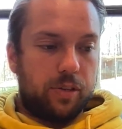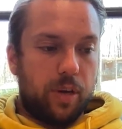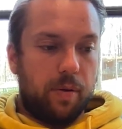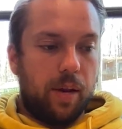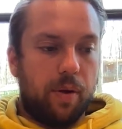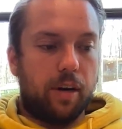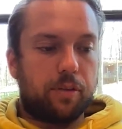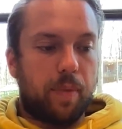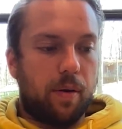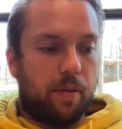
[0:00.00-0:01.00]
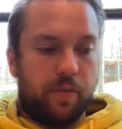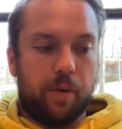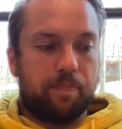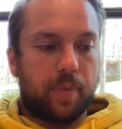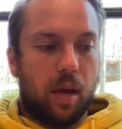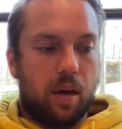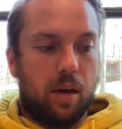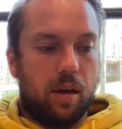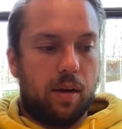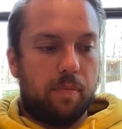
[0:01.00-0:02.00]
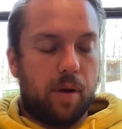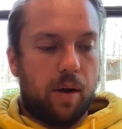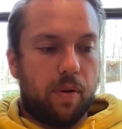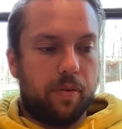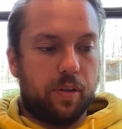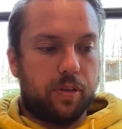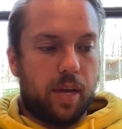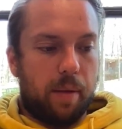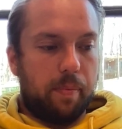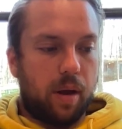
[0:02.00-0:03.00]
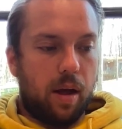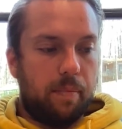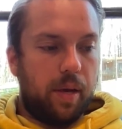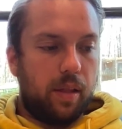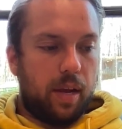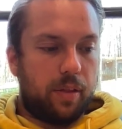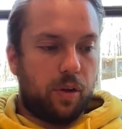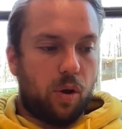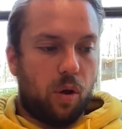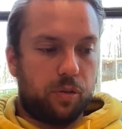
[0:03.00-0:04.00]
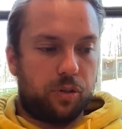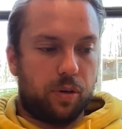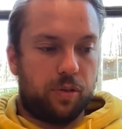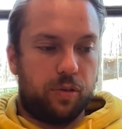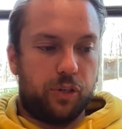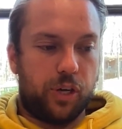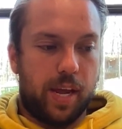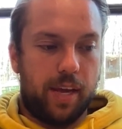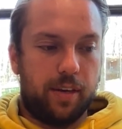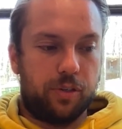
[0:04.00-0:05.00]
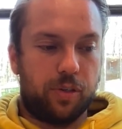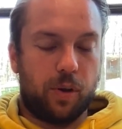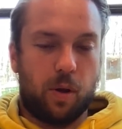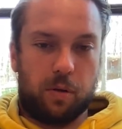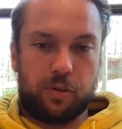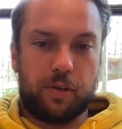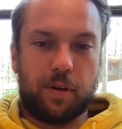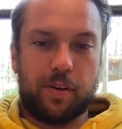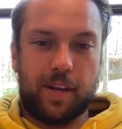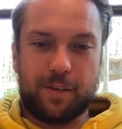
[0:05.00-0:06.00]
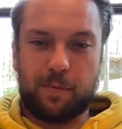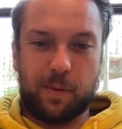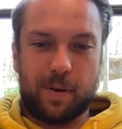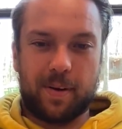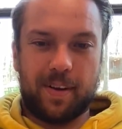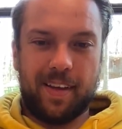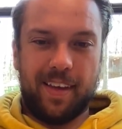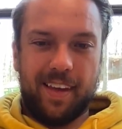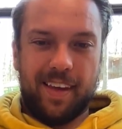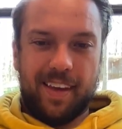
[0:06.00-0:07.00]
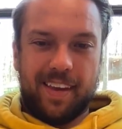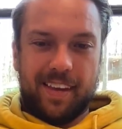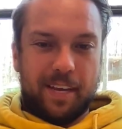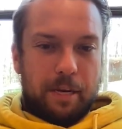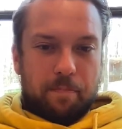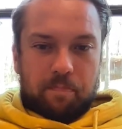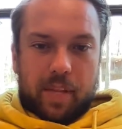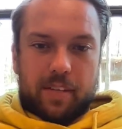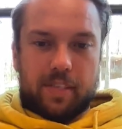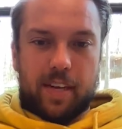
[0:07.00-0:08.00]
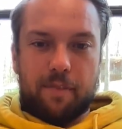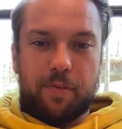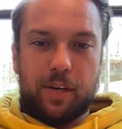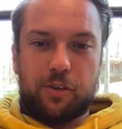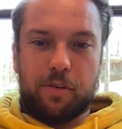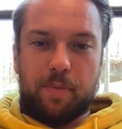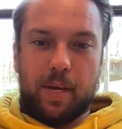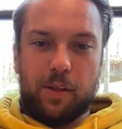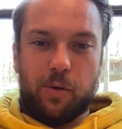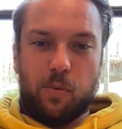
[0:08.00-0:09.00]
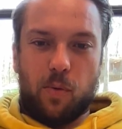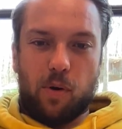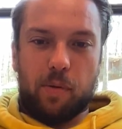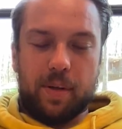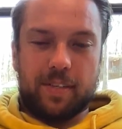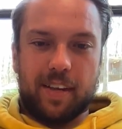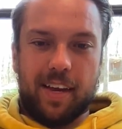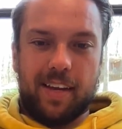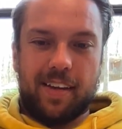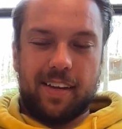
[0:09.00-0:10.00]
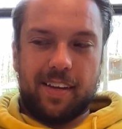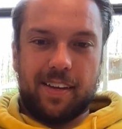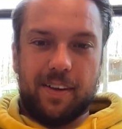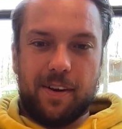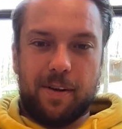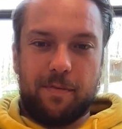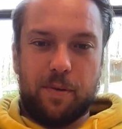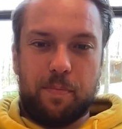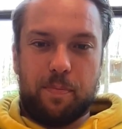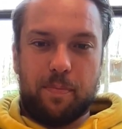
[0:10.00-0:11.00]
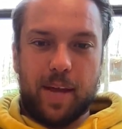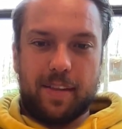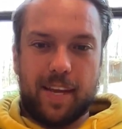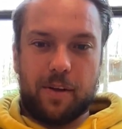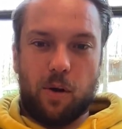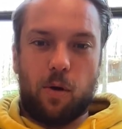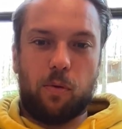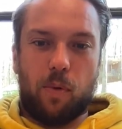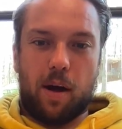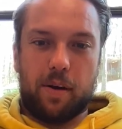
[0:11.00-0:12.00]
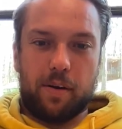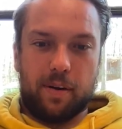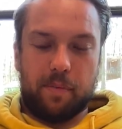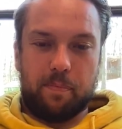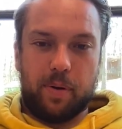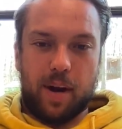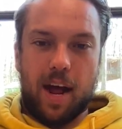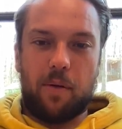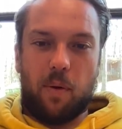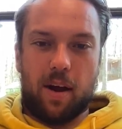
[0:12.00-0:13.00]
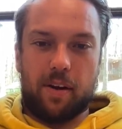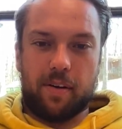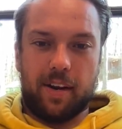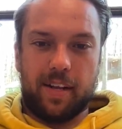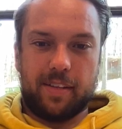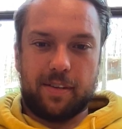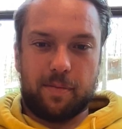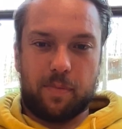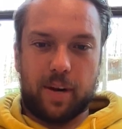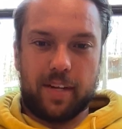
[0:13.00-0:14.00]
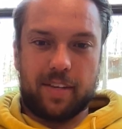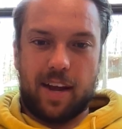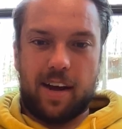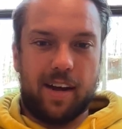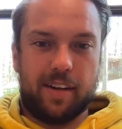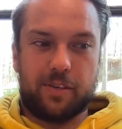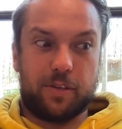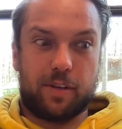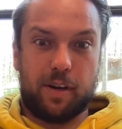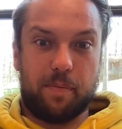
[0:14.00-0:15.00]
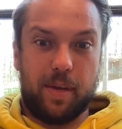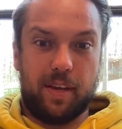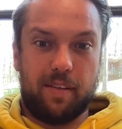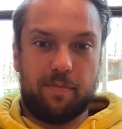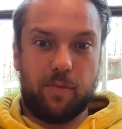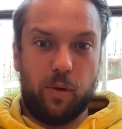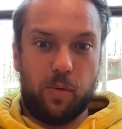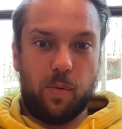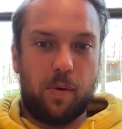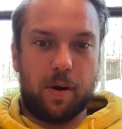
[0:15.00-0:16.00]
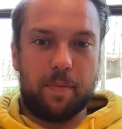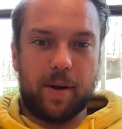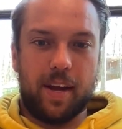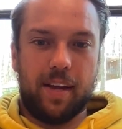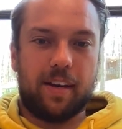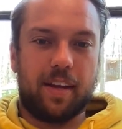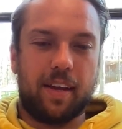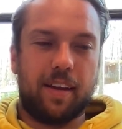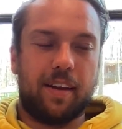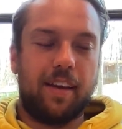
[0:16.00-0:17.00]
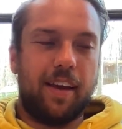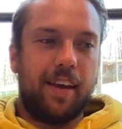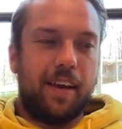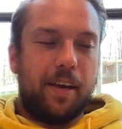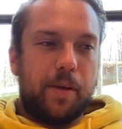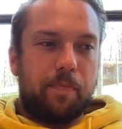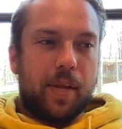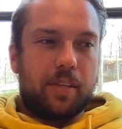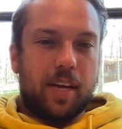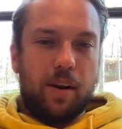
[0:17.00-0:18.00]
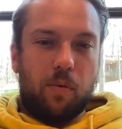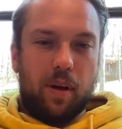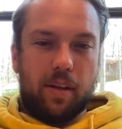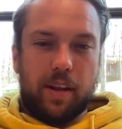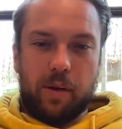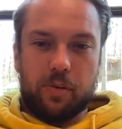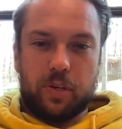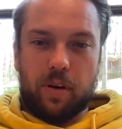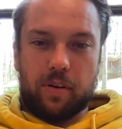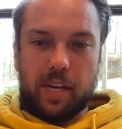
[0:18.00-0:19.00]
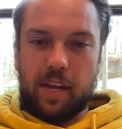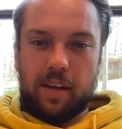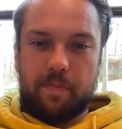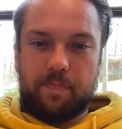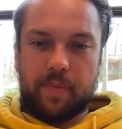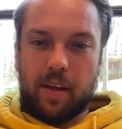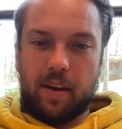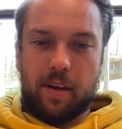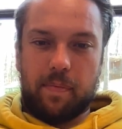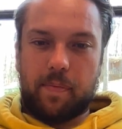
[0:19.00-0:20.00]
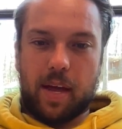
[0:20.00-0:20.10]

So anyway, here's my review. Um, I wrote this down: becoming like the culture to change the culture doesn't work it's the definition of being lukewarm. It's like, you know, if you take cold water and put hot water in it to bring it to hot, it's just going to be lukewarm, right? And that's kind of what Hillsong did, you know.